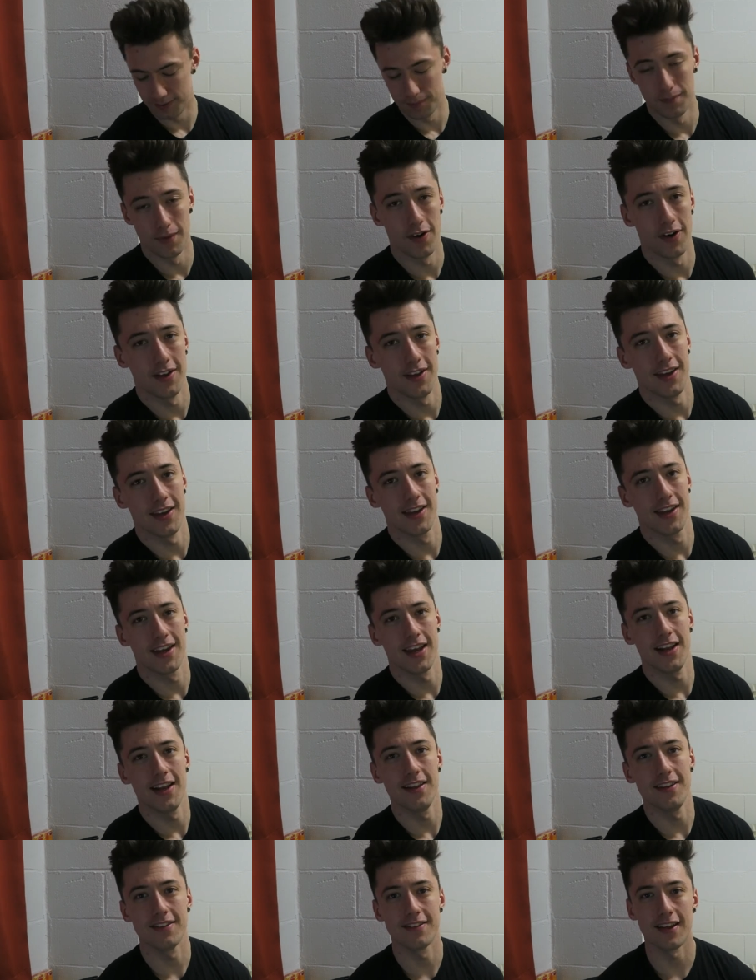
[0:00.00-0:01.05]
my
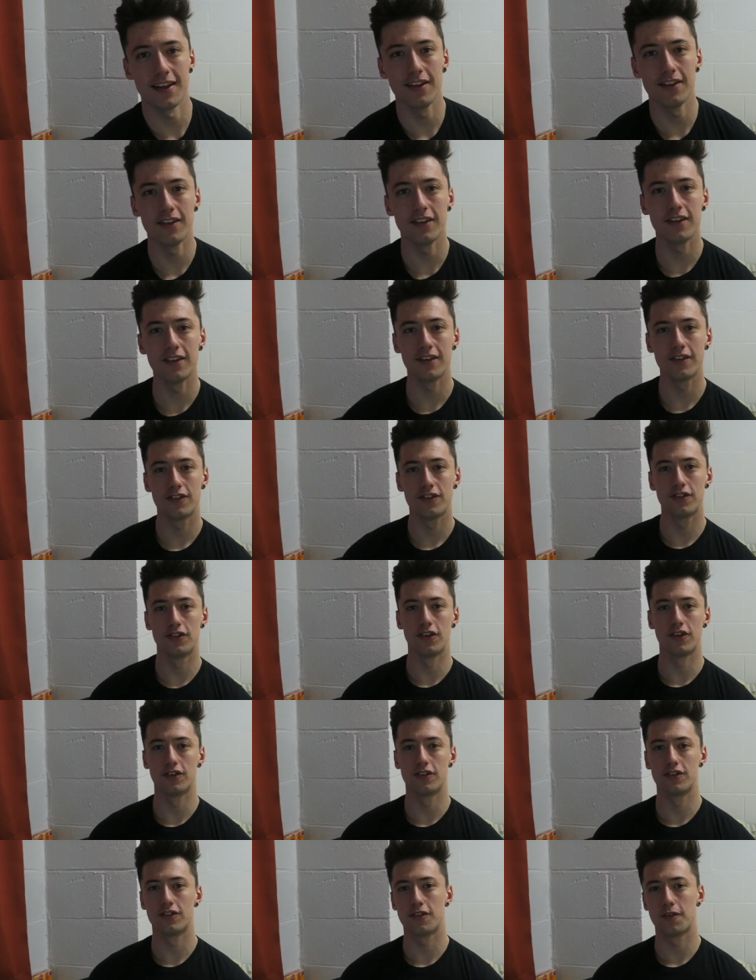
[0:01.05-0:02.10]
Achilles tendon
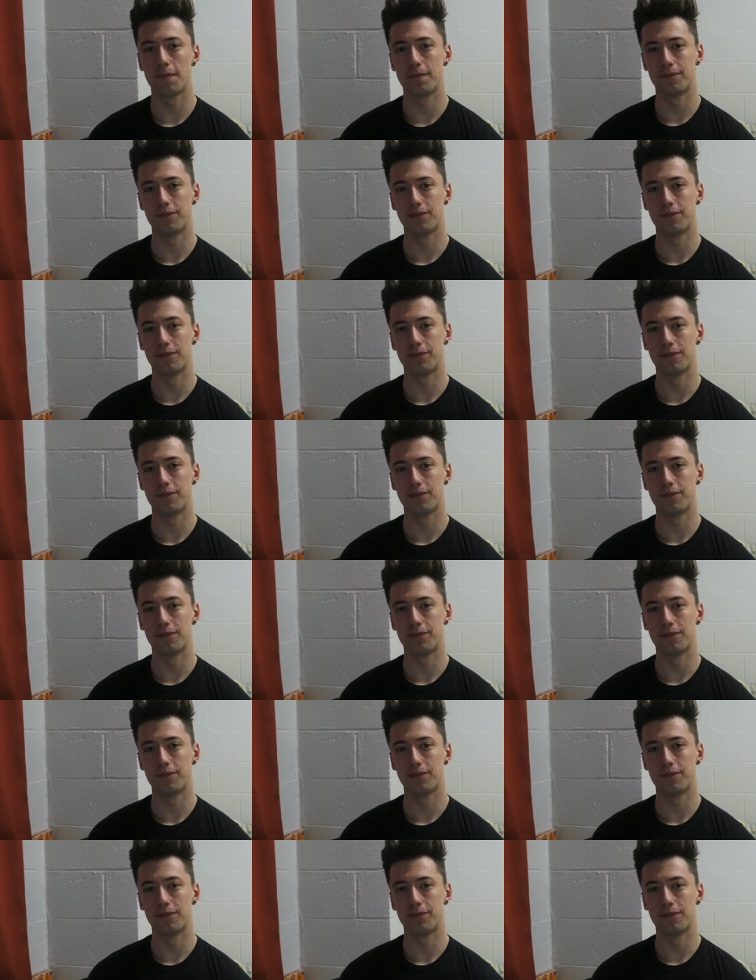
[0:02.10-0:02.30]
just